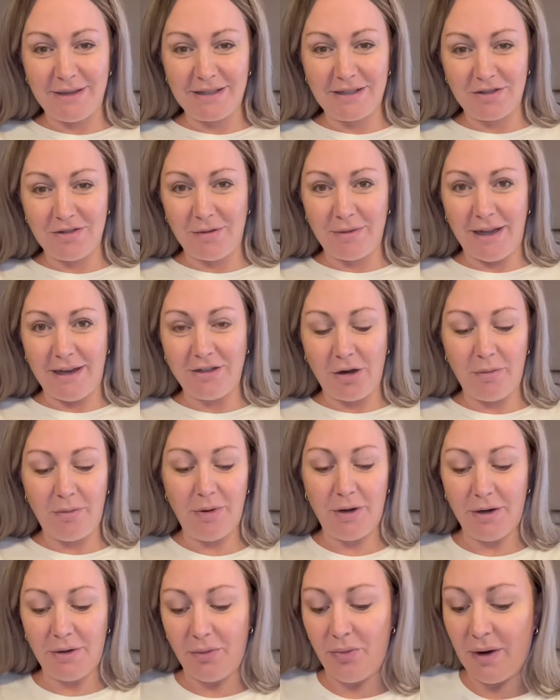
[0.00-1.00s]
because normally I don't
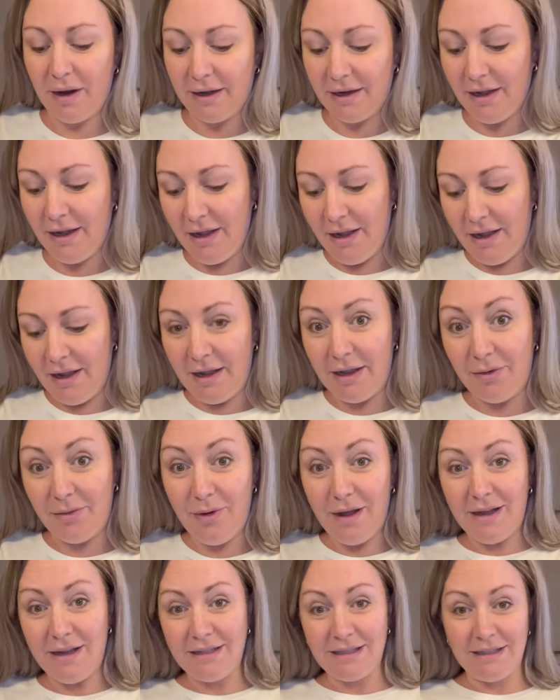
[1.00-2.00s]
put what it
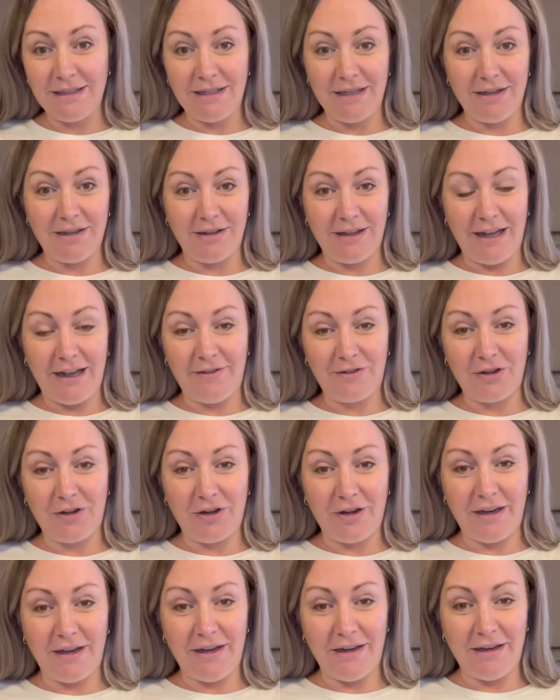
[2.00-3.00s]
was until after
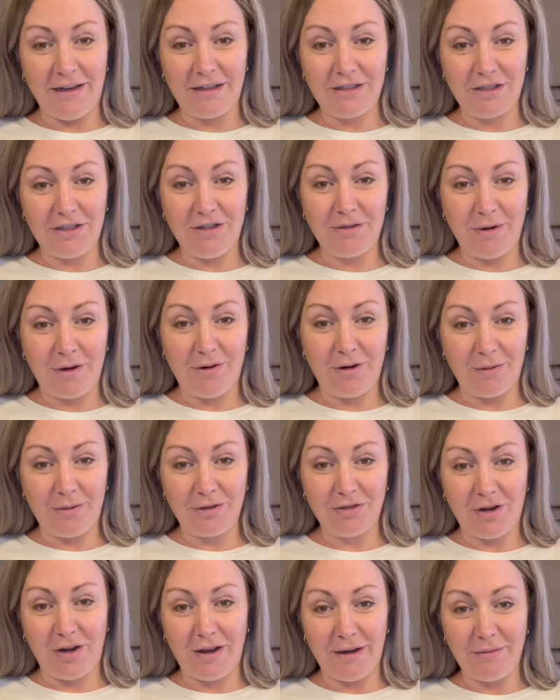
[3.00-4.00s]
and excuse my horrible
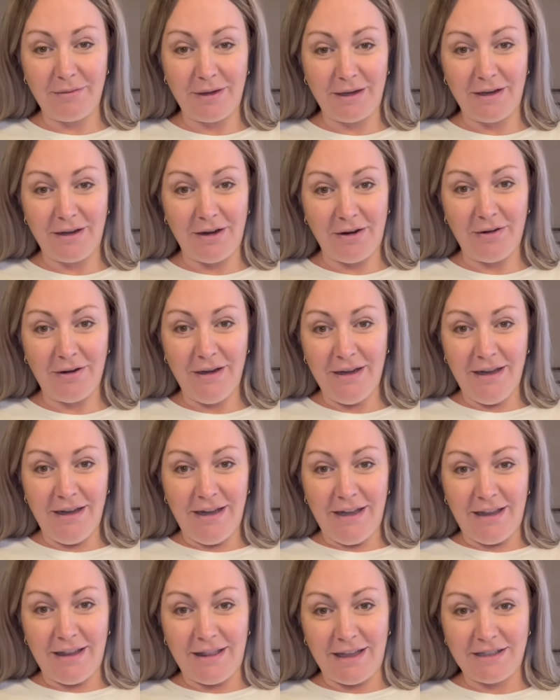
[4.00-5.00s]
drawing, but you know,
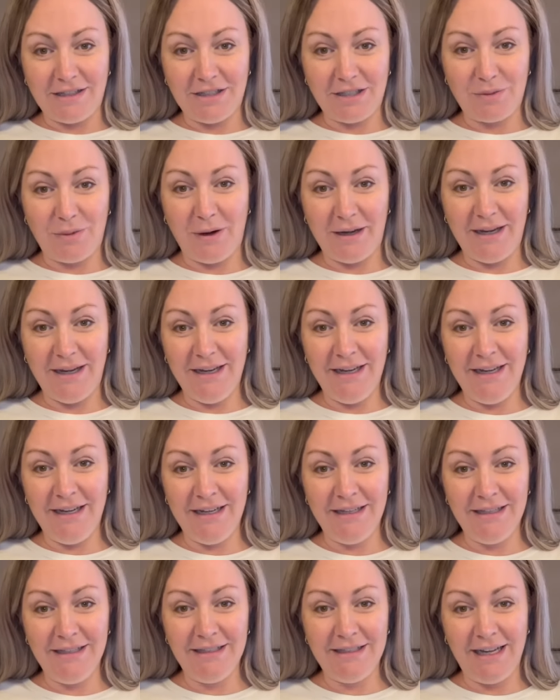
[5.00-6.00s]
that's just what it
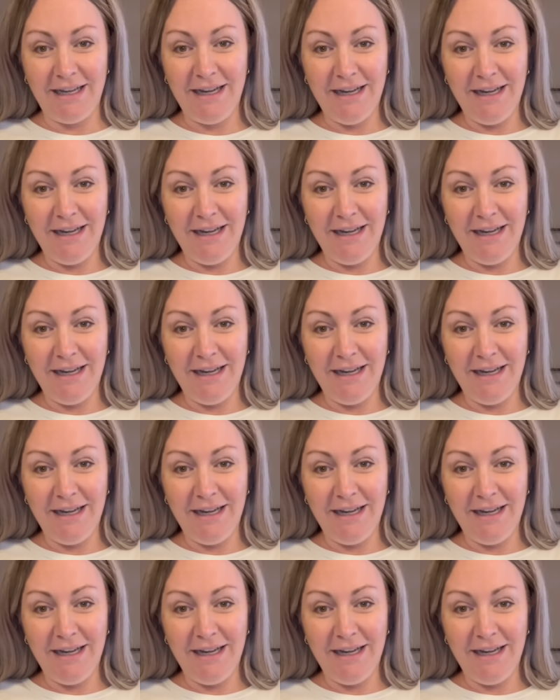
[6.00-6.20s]
is.